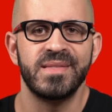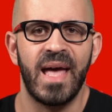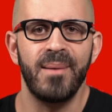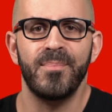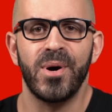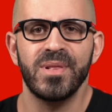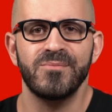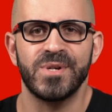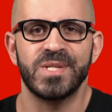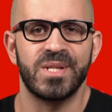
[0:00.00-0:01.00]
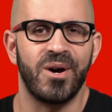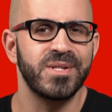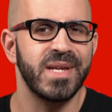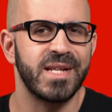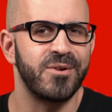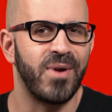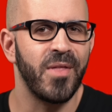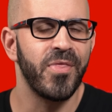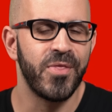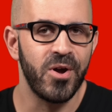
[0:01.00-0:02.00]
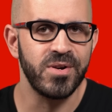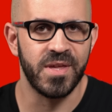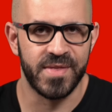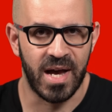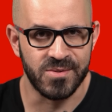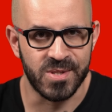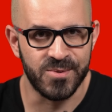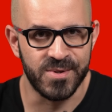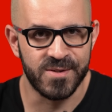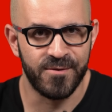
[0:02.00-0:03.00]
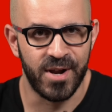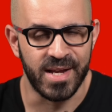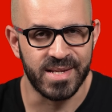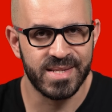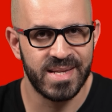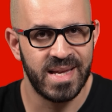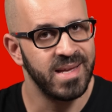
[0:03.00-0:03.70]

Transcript: that model was starting at around 30,000 Swiss francs.